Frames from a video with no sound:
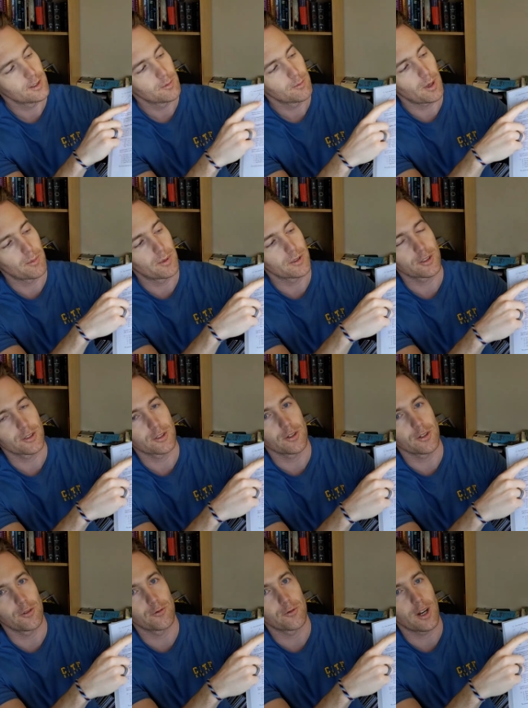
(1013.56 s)

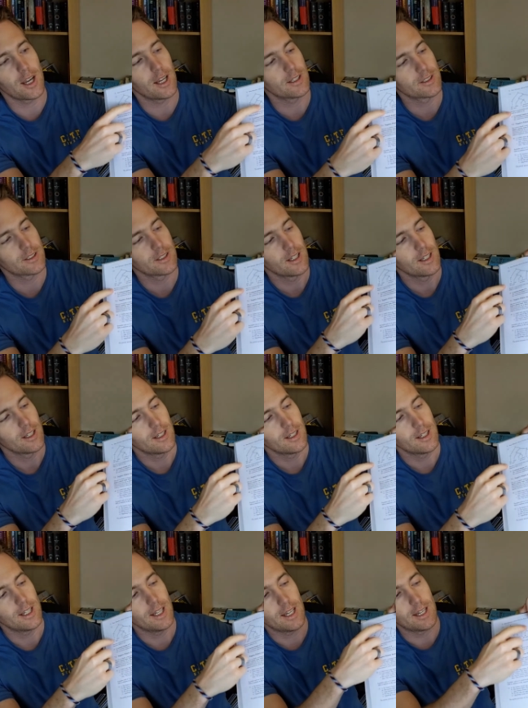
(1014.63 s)
prepositional phrase,
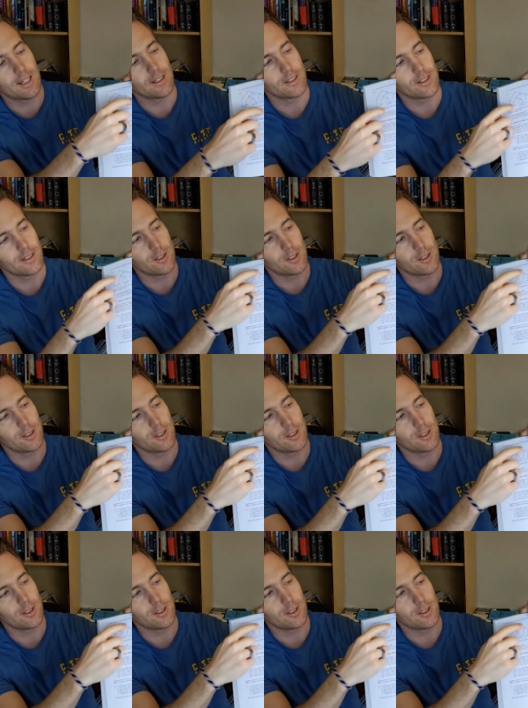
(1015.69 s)
and